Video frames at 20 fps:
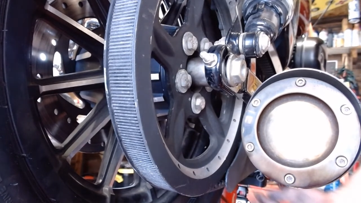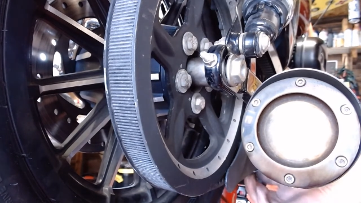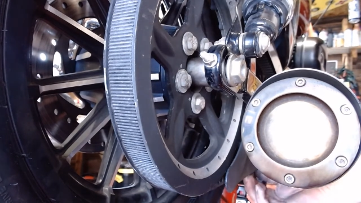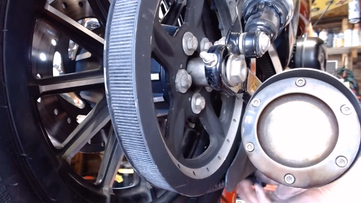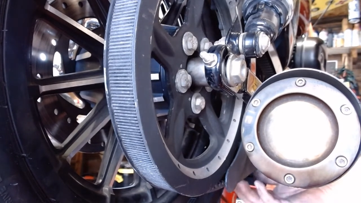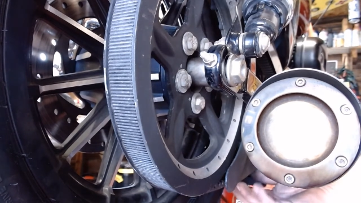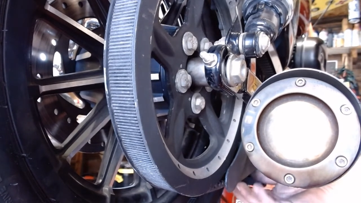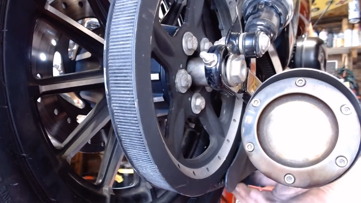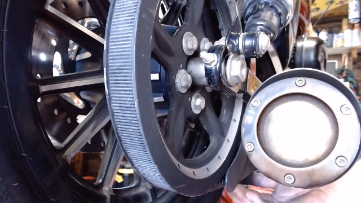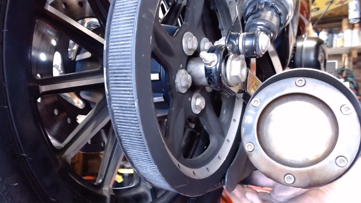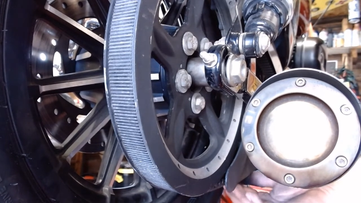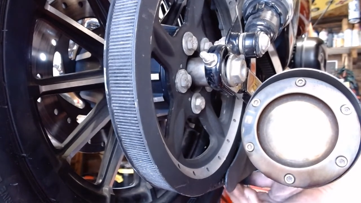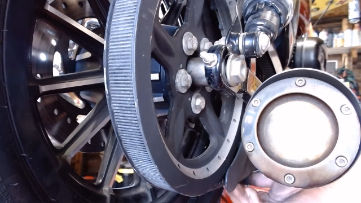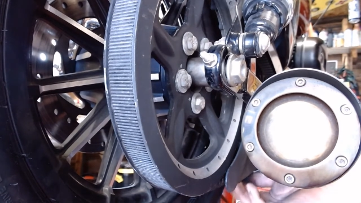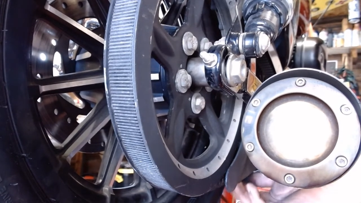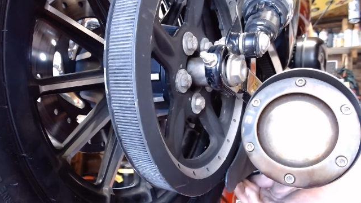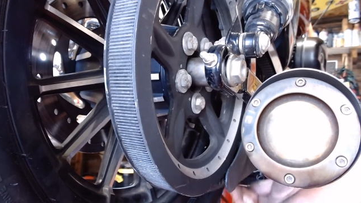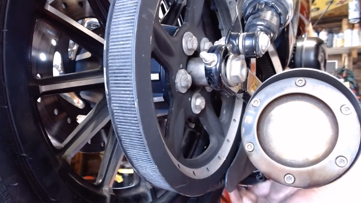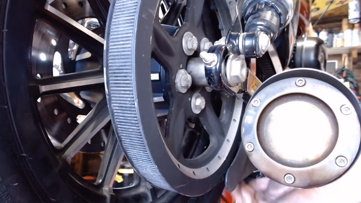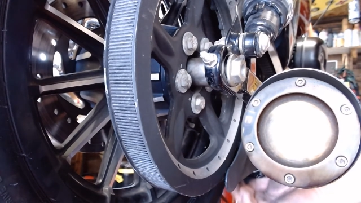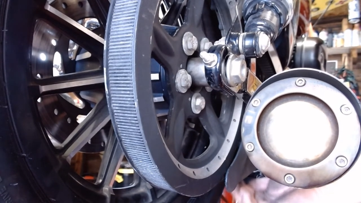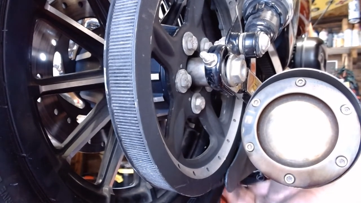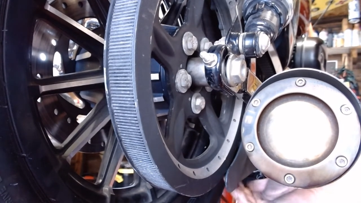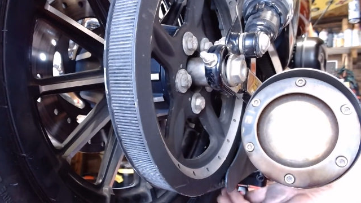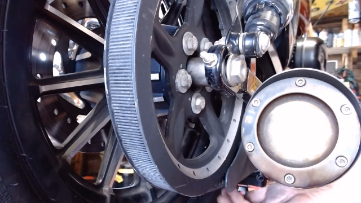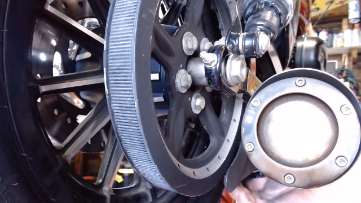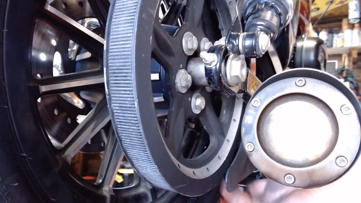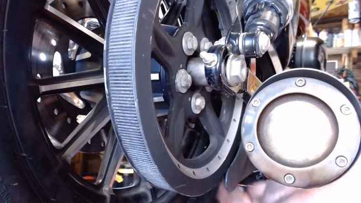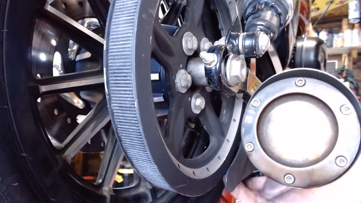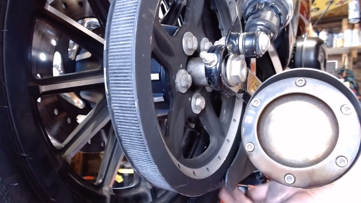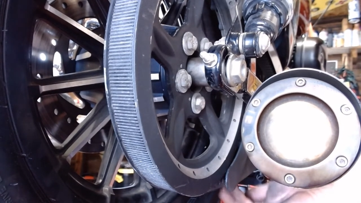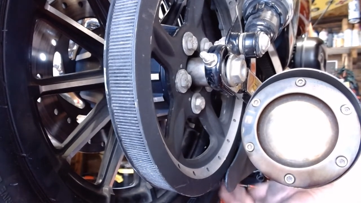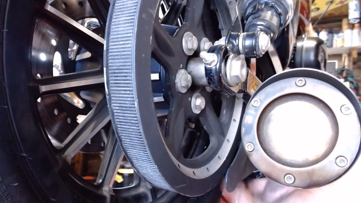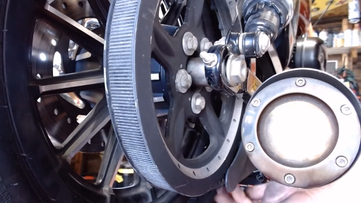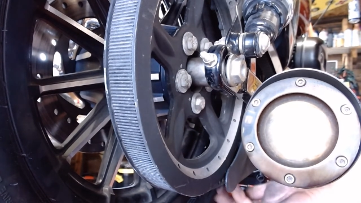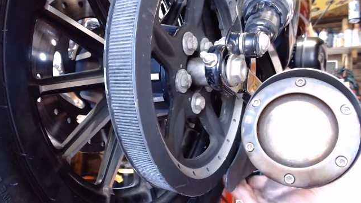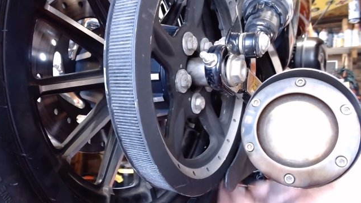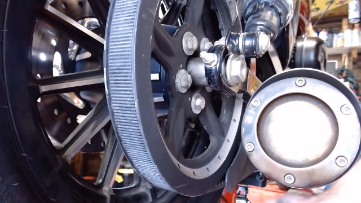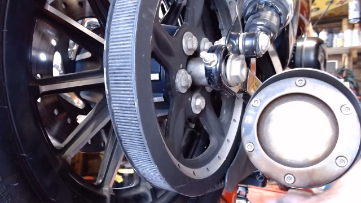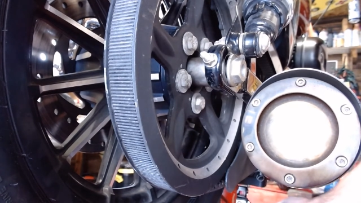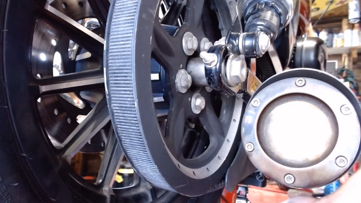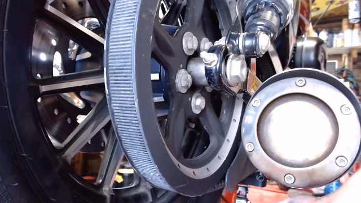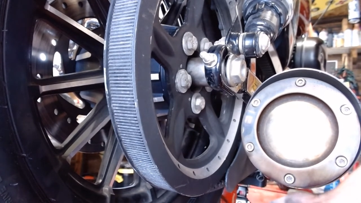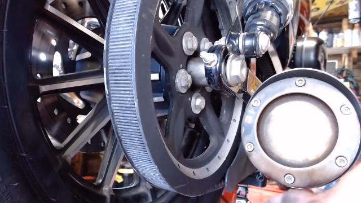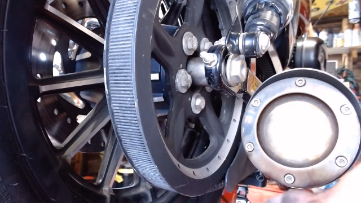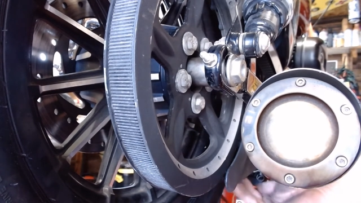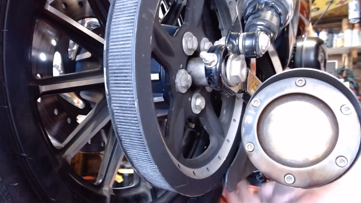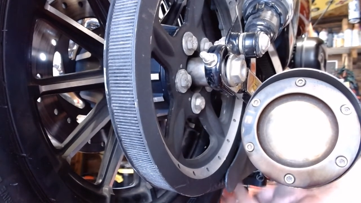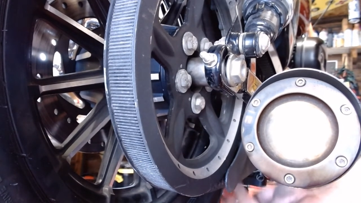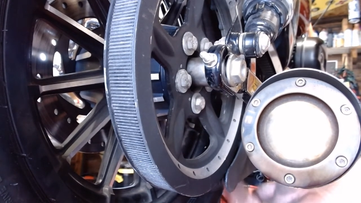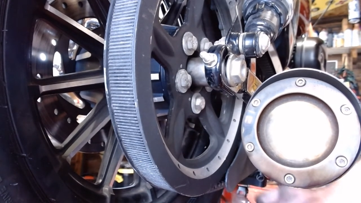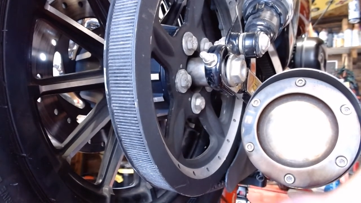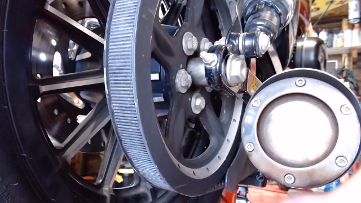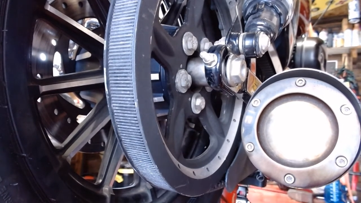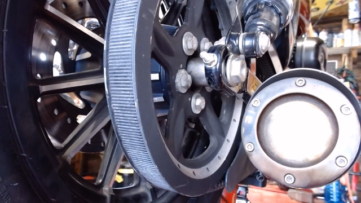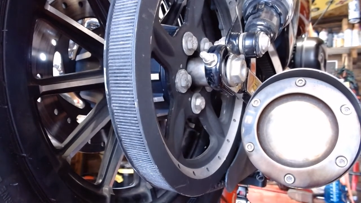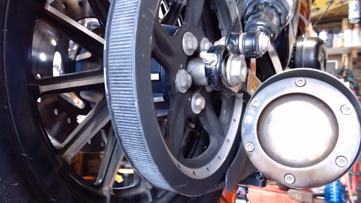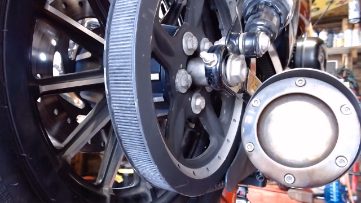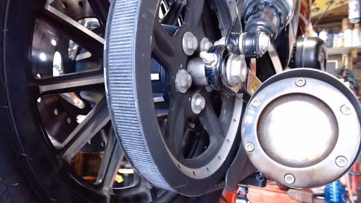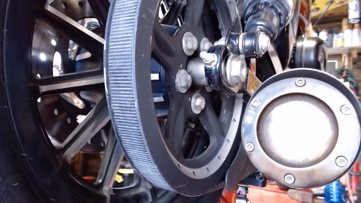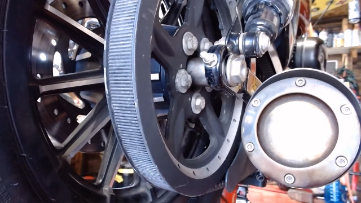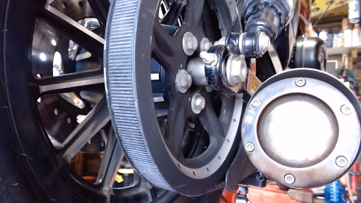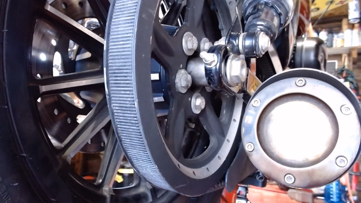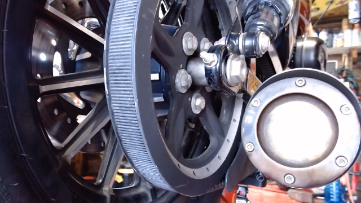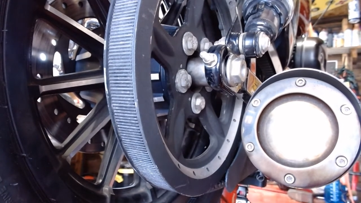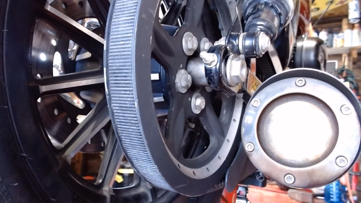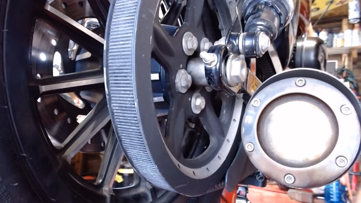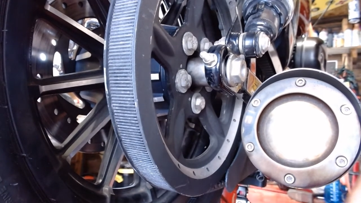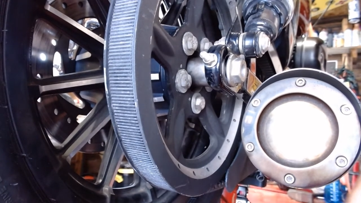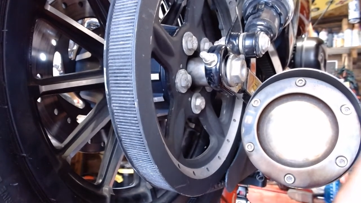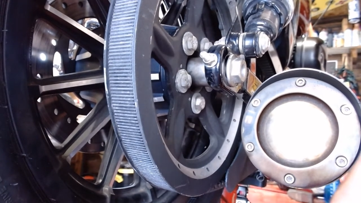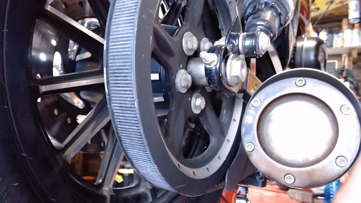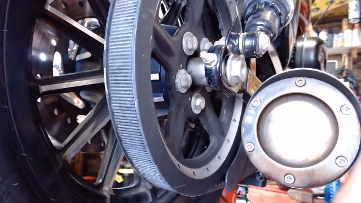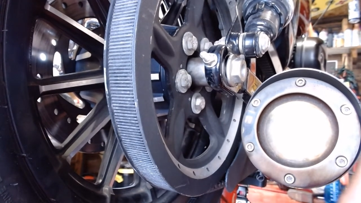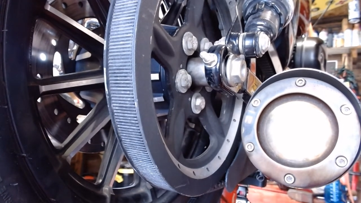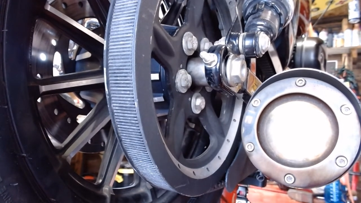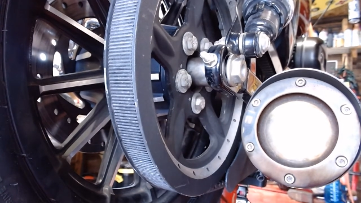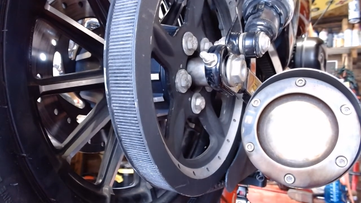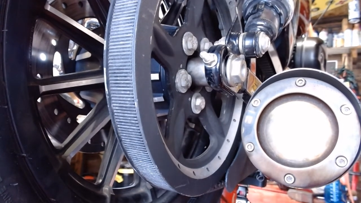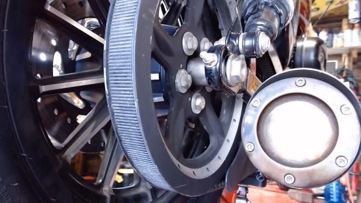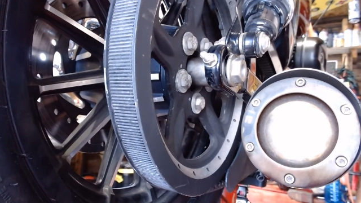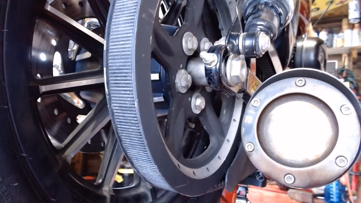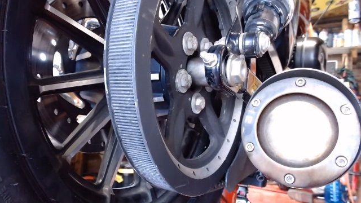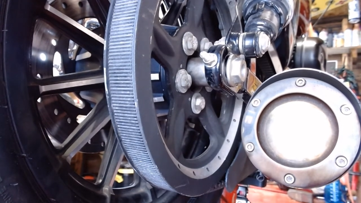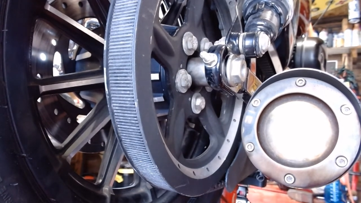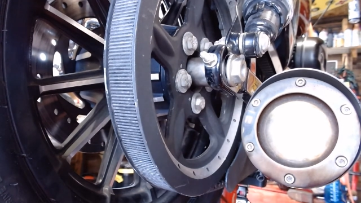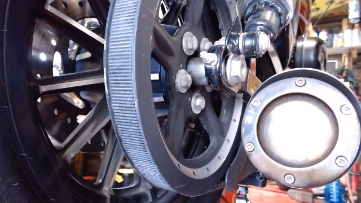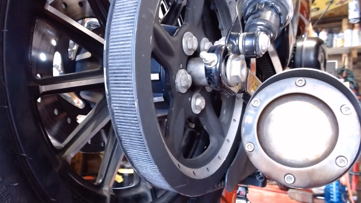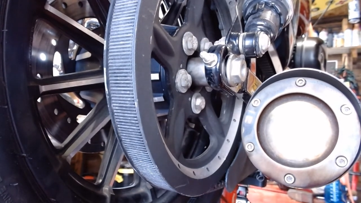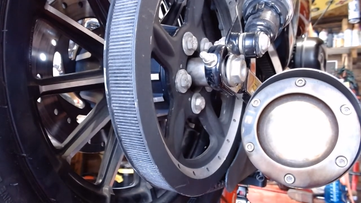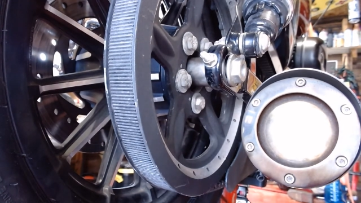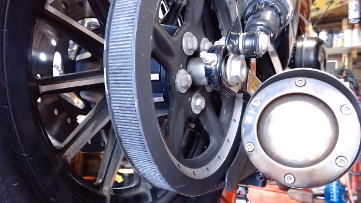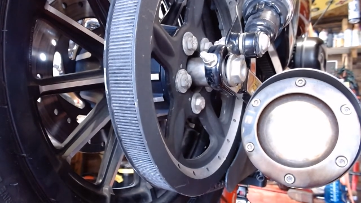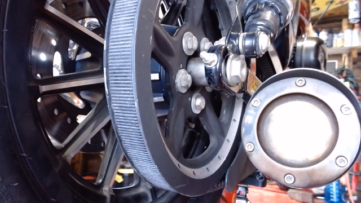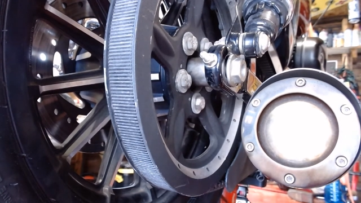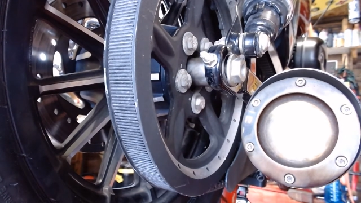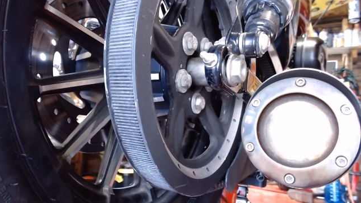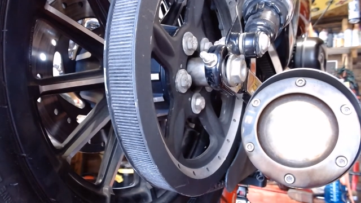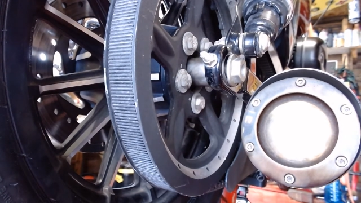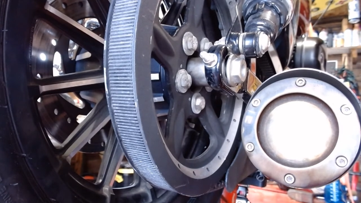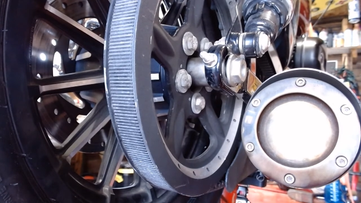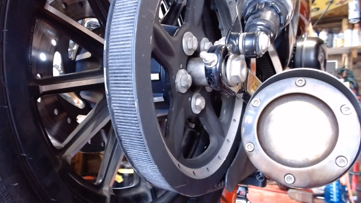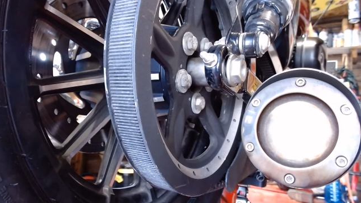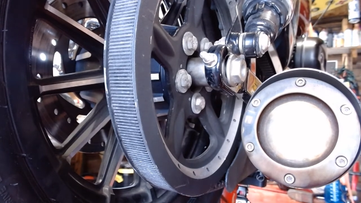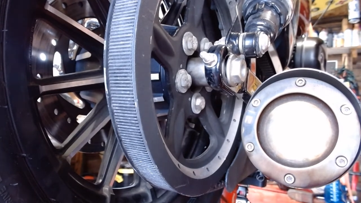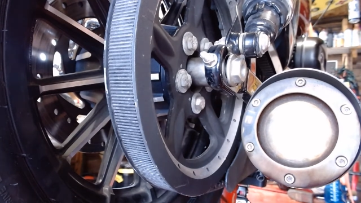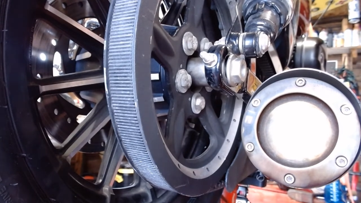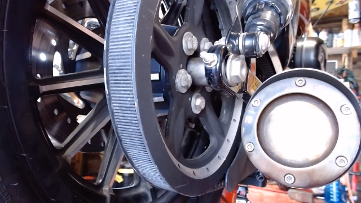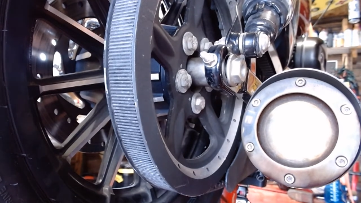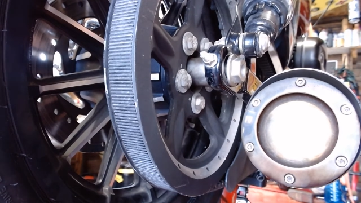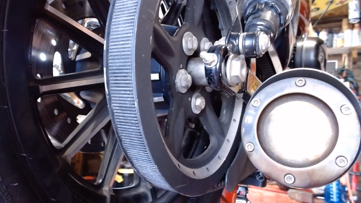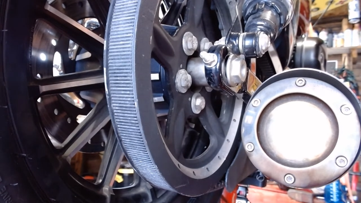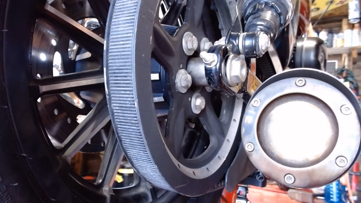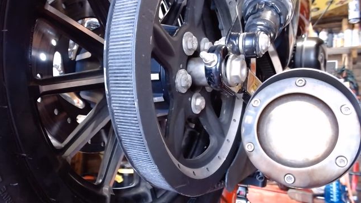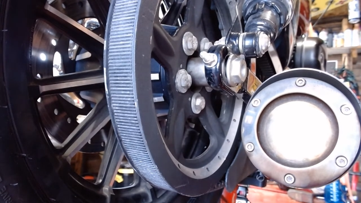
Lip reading: Nobody's mouth can be seen.